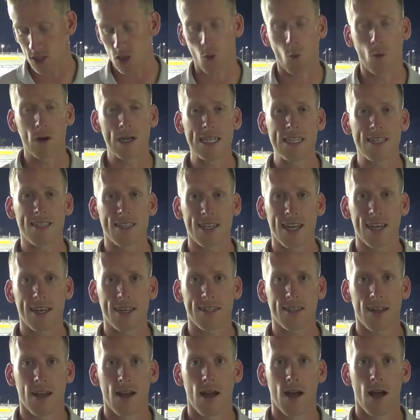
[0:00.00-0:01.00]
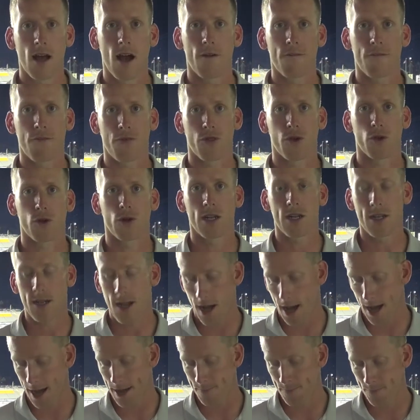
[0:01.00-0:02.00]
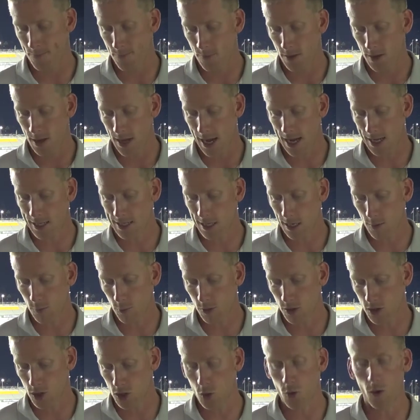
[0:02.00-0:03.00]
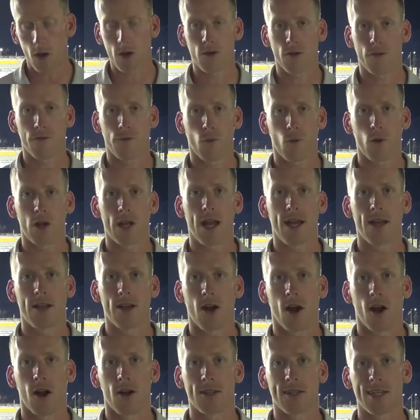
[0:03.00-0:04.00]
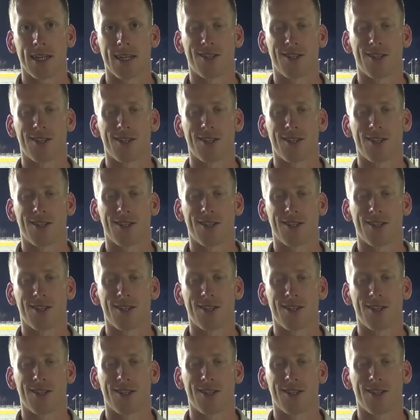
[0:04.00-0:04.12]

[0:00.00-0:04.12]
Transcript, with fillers: 26 of 39, ends up with 248 yards.